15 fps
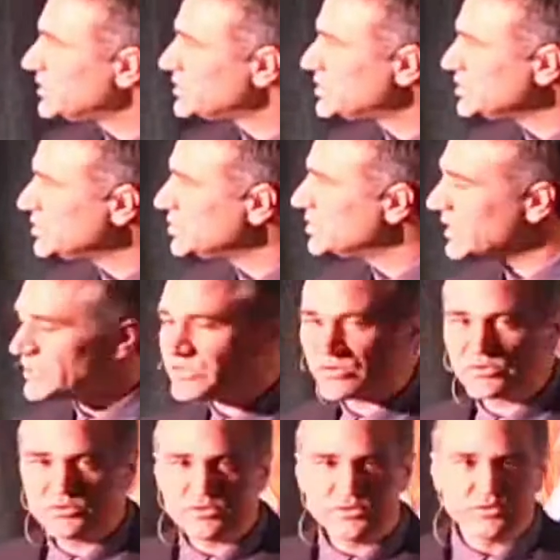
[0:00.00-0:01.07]
between the
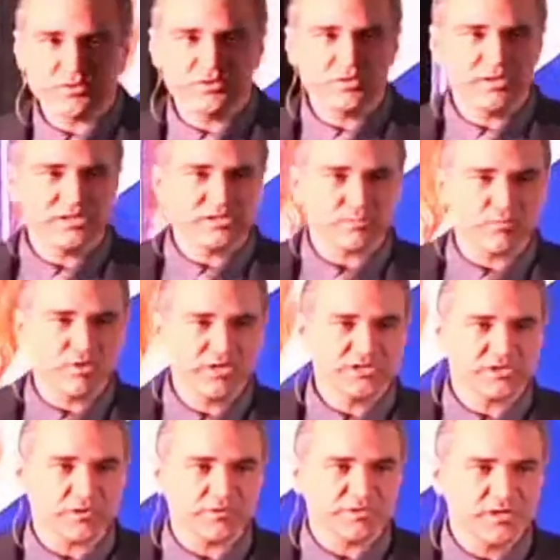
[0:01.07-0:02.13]
two and you're
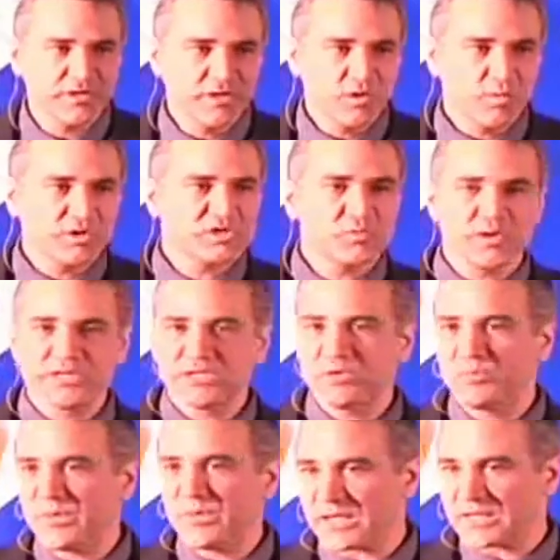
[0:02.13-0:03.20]
doing some research,
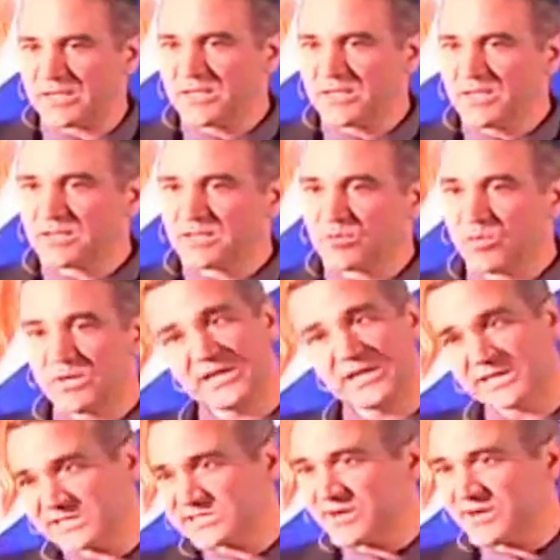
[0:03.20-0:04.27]
which one do you pick?
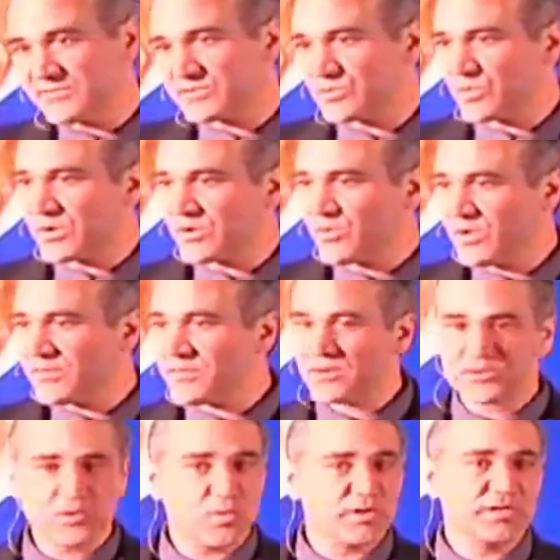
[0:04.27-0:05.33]
The one that is tough to
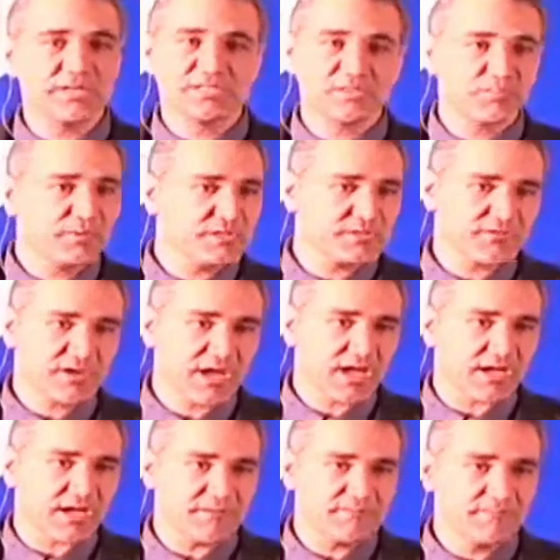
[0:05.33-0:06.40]
work with or the one that is a
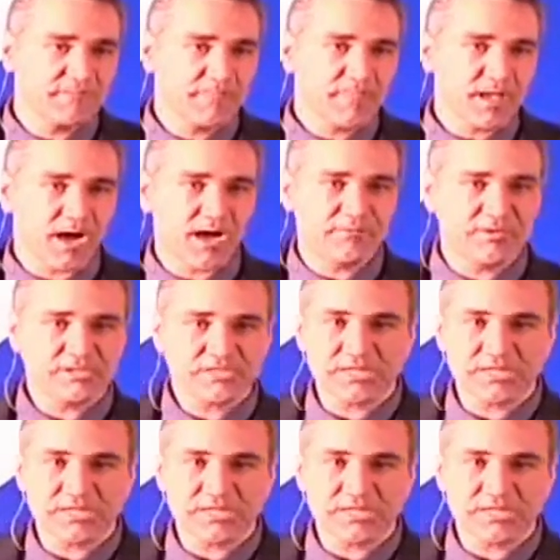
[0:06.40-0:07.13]
piece of cake?